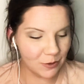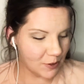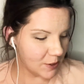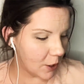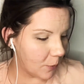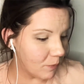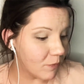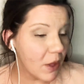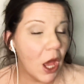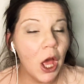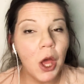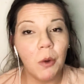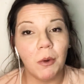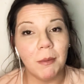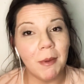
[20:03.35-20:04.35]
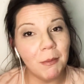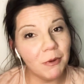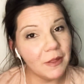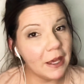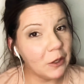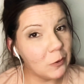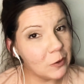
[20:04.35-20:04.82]
So remember
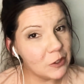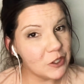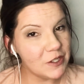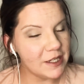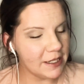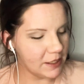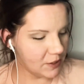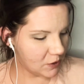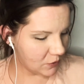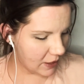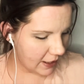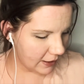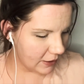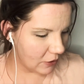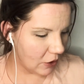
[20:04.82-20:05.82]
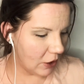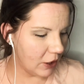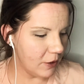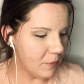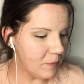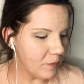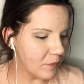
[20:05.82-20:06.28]
that gorgeous Easter egg
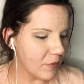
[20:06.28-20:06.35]
yarn?